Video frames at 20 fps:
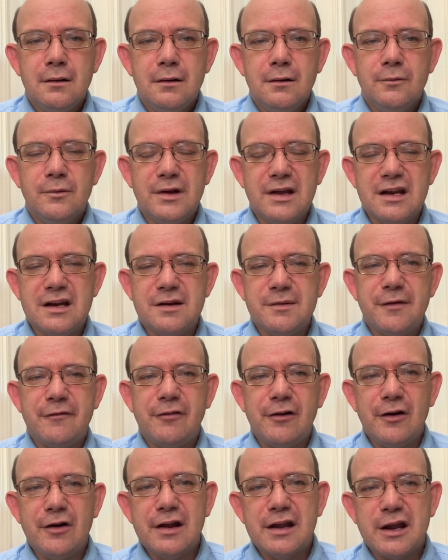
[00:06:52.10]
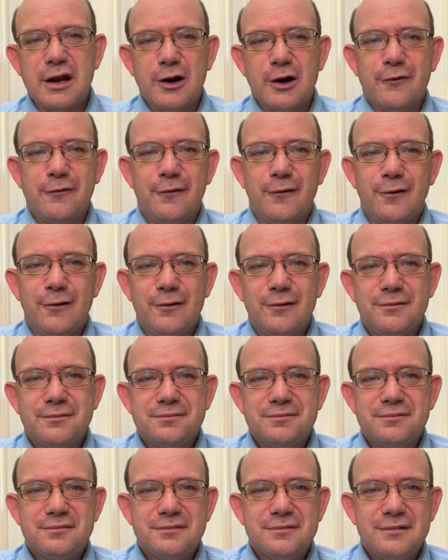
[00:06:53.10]
We need to be very careful
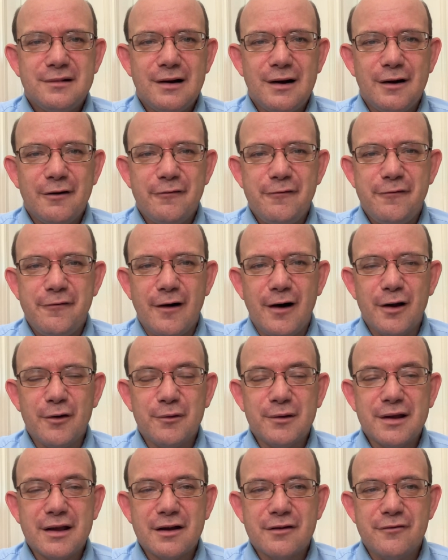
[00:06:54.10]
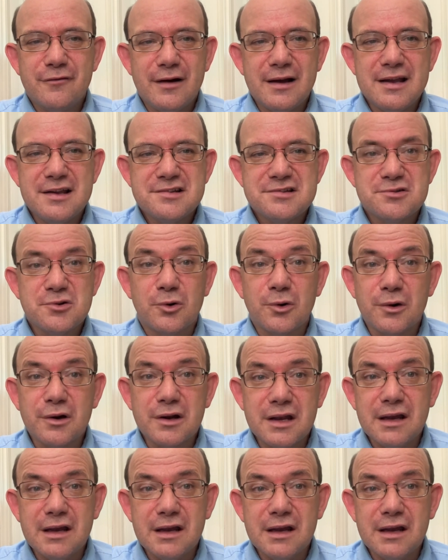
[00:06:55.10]
of following advice or